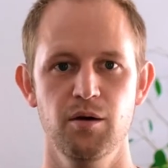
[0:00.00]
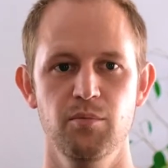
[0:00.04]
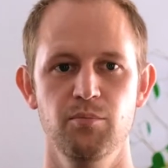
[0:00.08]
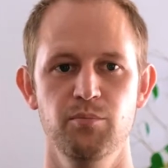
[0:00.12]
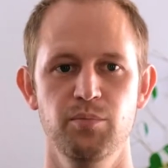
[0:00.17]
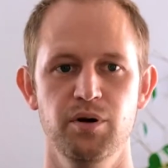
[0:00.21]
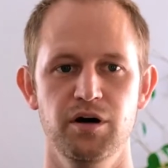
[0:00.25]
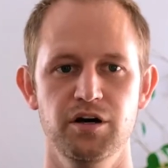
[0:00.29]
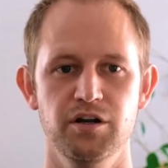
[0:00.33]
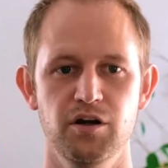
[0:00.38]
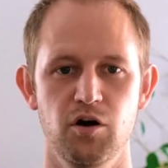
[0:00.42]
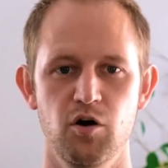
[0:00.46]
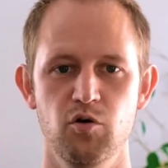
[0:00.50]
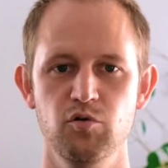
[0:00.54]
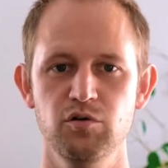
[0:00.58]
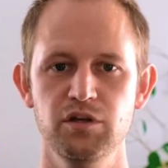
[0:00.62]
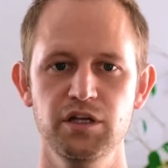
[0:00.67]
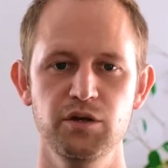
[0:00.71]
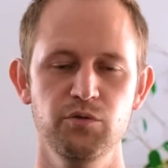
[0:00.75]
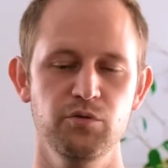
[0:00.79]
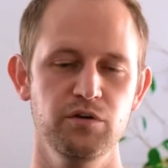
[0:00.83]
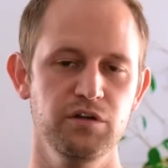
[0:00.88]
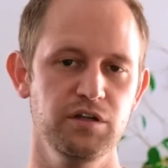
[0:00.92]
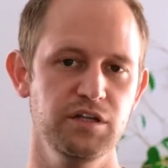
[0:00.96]
but only
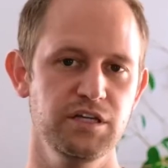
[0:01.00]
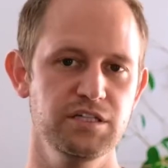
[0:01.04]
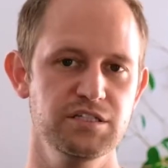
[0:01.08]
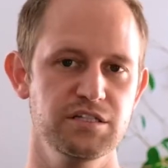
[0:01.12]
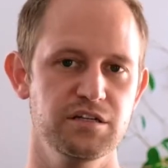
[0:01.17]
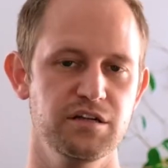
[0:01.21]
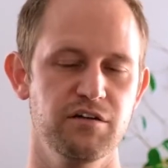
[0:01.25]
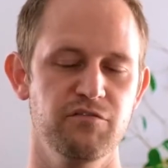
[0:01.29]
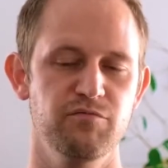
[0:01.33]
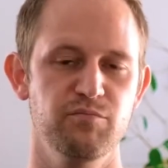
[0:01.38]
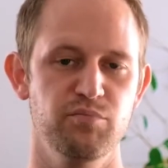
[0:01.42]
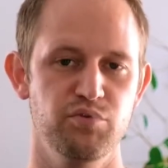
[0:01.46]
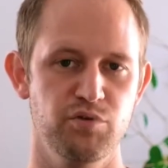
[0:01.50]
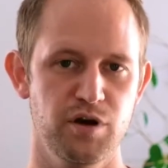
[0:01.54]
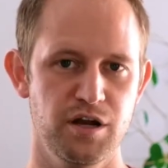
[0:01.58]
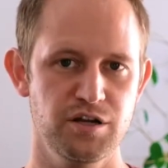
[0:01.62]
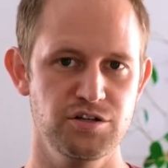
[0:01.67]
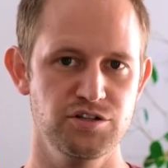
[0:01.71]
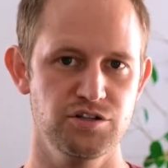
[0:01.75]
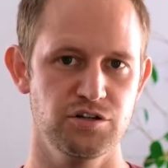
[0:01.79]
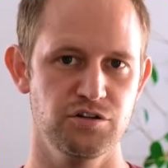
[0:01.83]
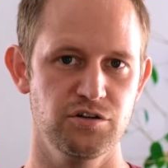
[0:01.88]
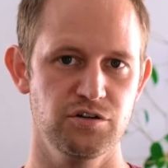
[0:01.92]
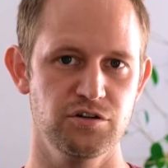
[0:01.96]
release enough
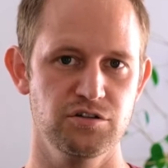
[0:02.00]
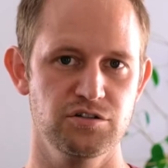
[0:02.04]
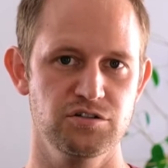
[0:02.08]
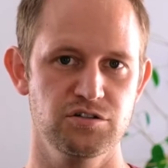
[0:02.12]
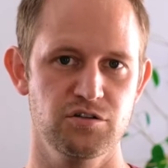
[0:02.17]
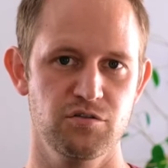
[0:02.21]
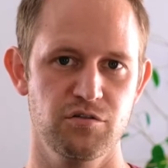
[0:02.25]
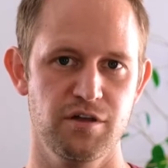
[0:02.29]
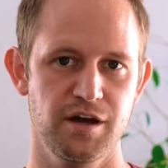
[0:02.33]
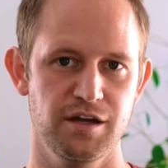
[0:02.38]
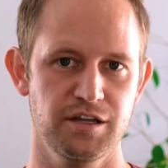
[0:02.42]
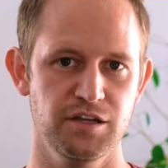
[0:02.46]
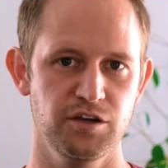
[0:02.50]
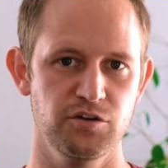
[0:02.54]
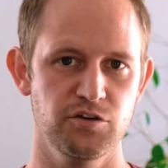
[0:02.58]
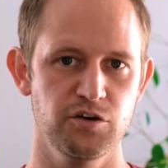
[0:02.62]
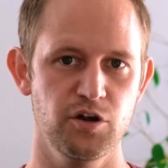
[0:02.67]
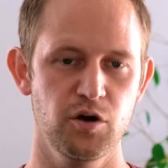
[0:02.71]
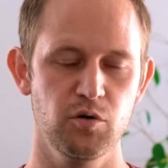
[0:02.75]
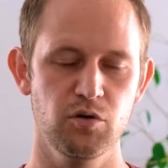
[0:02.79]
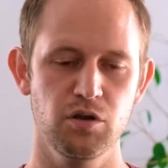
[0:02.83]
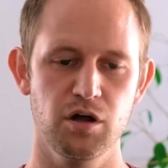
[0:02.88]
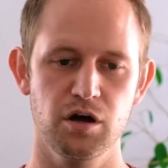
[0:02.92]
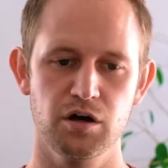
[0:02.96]
pressure so that you're
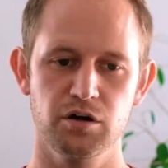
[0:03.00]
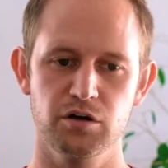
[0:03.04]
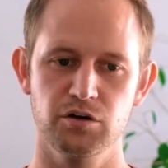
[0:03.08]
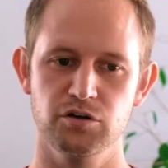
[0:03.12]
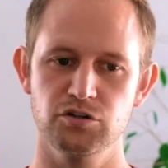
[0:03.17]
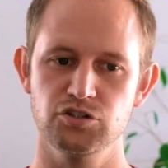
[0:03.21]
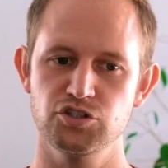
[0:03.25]
no longer